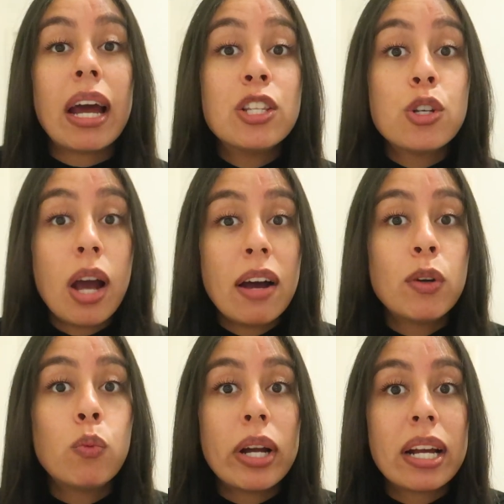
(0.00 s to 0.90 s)
I do have a
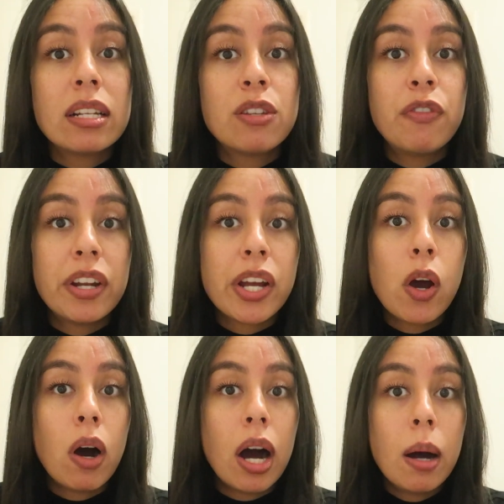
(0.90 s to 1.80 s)
wickless video
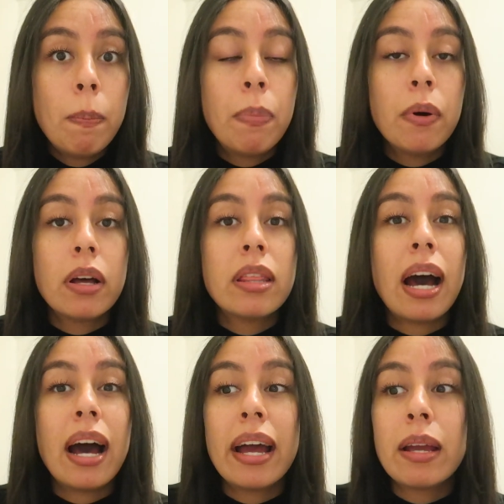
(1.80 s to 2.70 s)
up
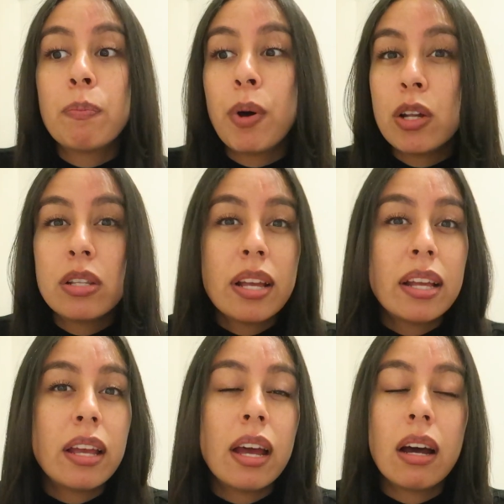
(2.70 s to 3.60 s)
that I
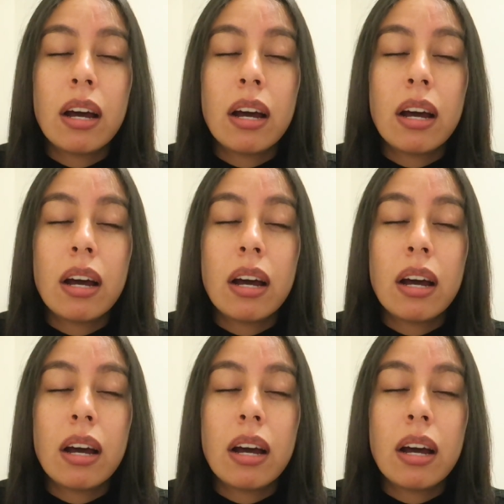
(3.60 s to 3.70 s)
posted